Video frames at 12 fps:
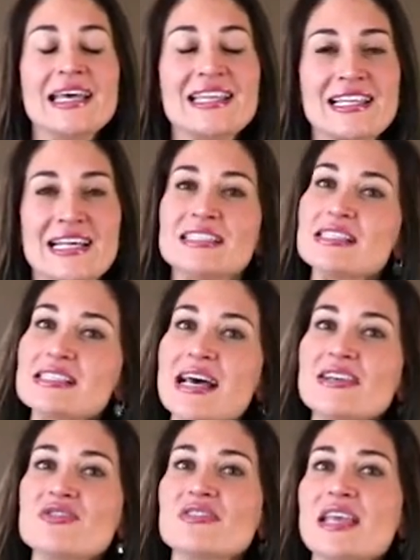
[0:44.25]
Then I
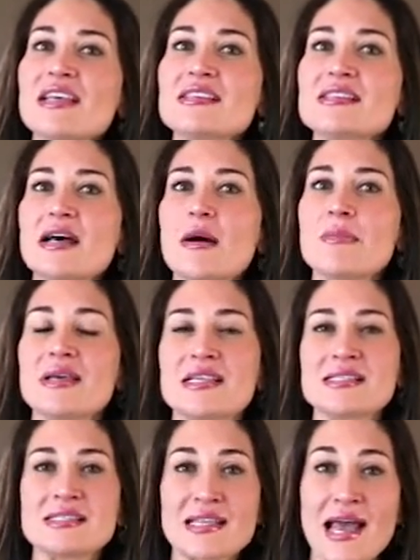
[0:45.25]
decided to take some
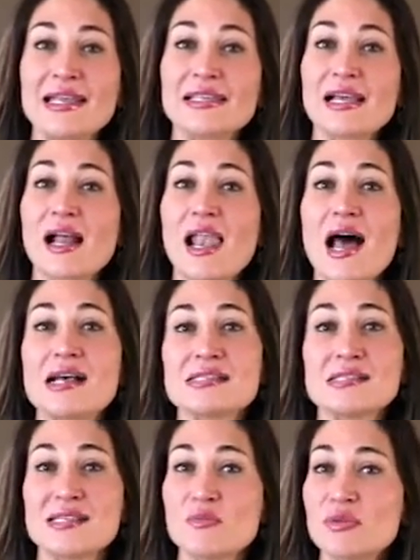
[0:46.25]
aesthetic
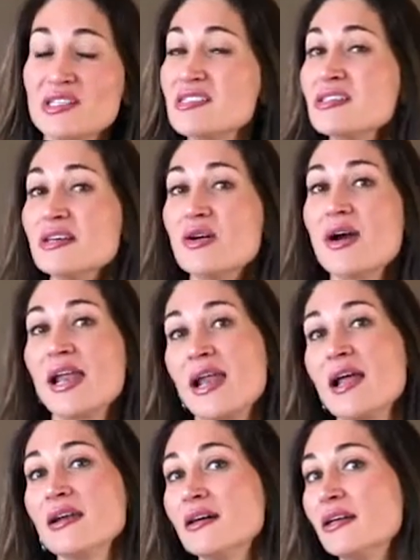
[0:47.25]
classes in Brazil, and
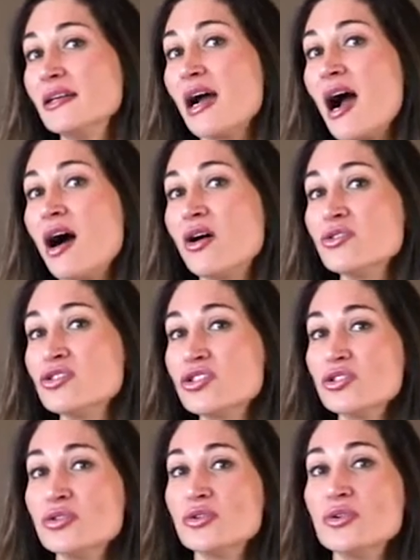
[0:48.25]
I learned how
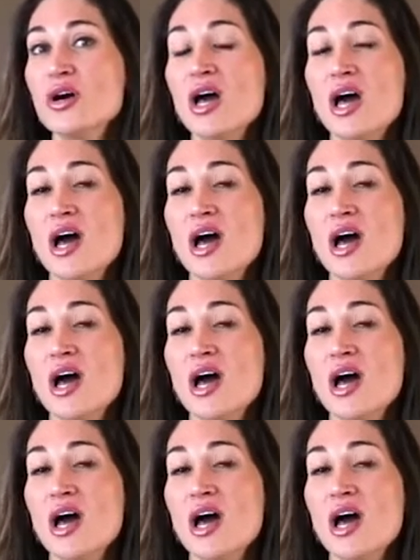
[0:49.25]
to